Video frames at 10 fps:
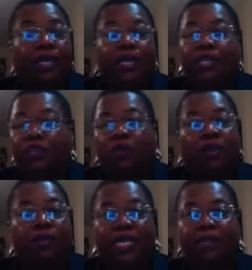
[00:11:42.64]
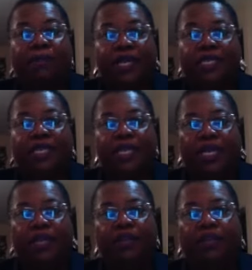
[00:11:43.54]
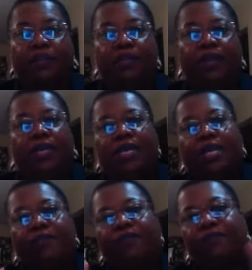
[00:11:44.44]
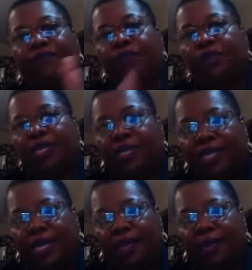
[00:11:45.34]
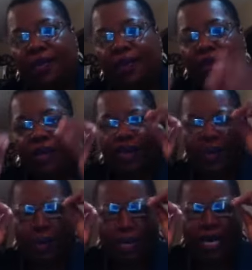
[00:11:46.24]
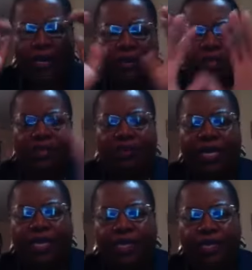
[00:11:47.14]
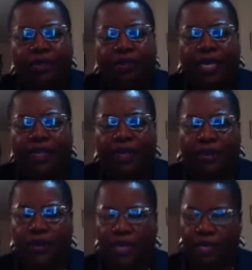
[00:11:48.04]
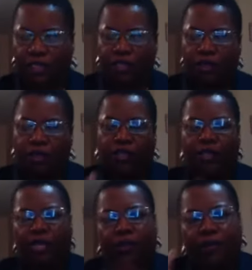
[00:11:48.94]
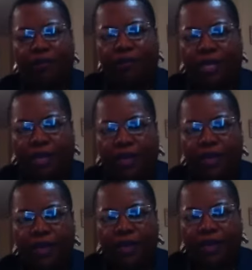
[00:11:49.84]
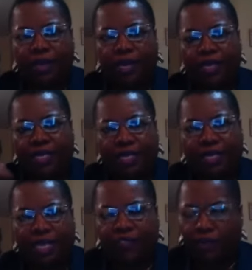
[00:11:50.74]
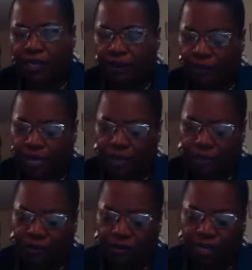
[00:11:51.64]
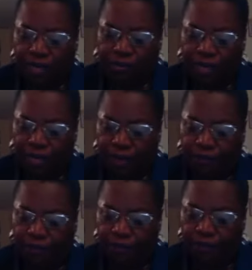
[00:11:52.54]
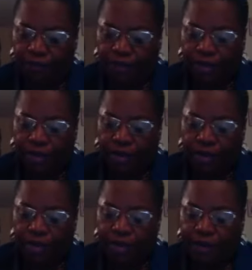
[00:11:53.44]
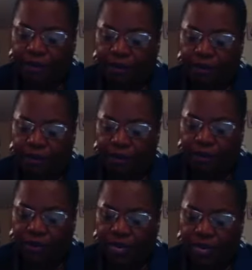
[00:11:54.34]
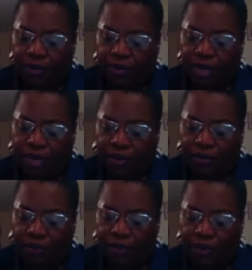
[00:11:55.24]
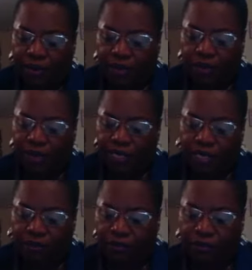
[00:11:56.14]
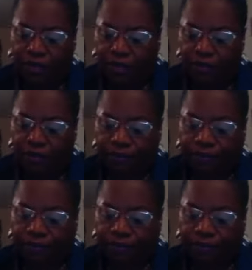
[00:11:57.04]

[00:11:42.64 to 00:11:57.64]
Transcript: is always present in you and focus it, and learn how to direct it in the way that you need it to go so that you can be successful in the way that you want to be. Now, I do have a question for you.